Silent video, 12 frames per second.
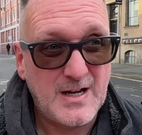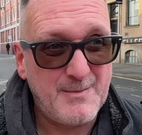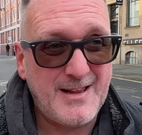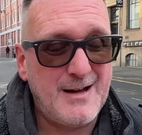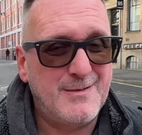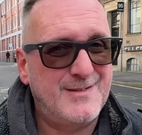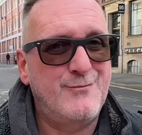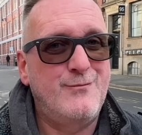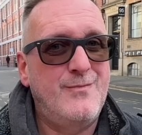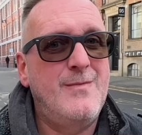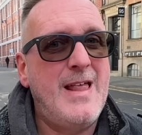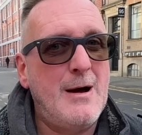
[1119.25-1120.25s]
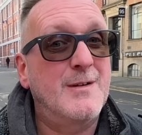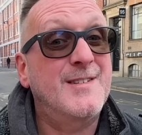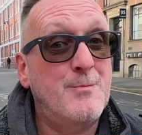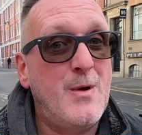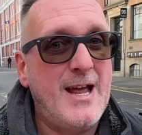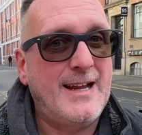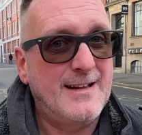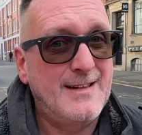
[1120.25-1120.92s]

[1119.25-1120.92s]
I mean, that was that was big.